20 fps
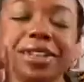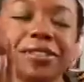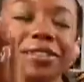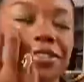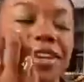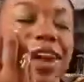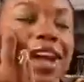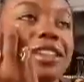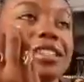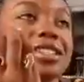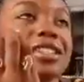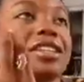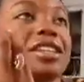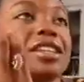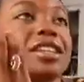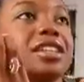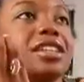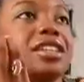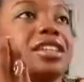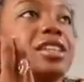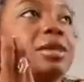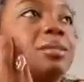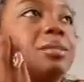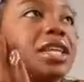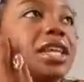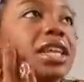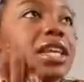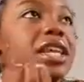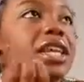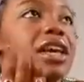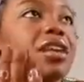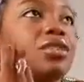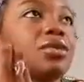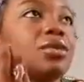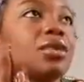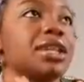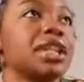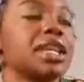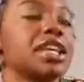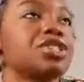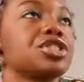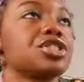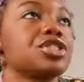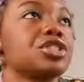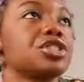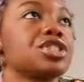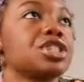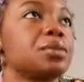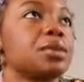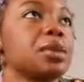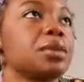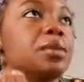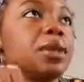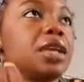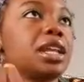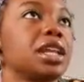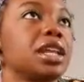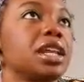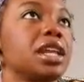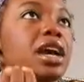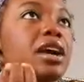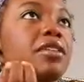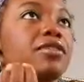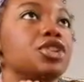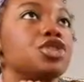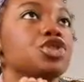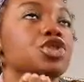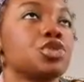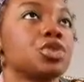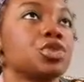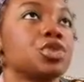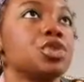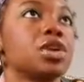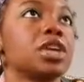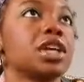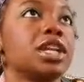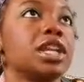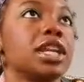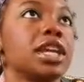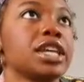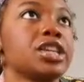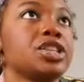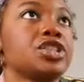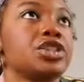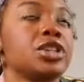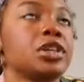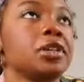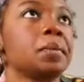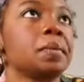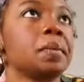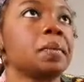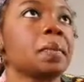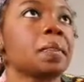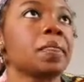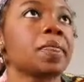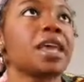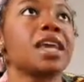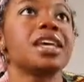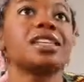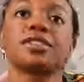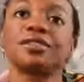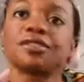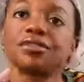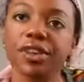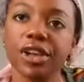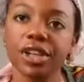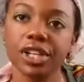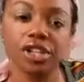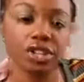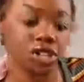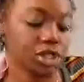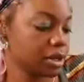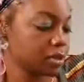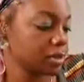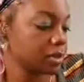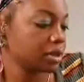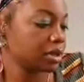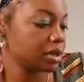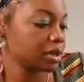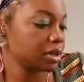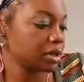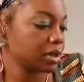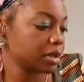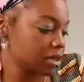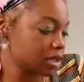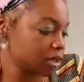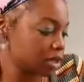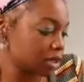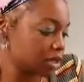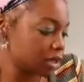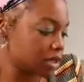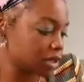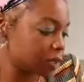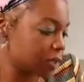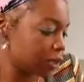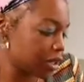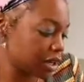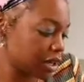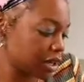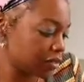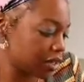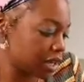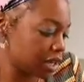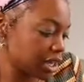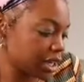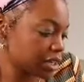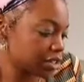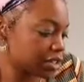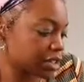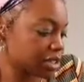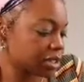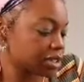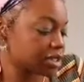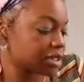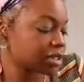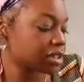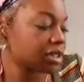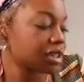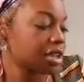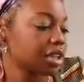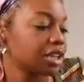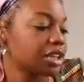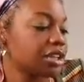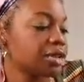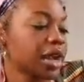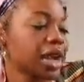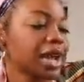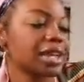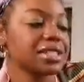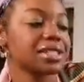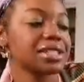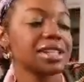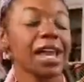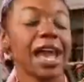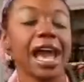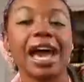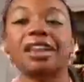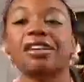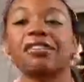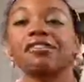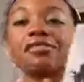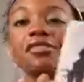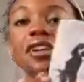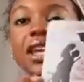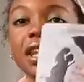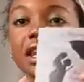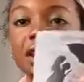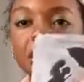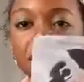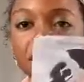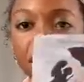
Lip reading: fact, the beginning of a relationship, the beginning of a true connection is a friendship. Spirit of Connections. You guys had a fated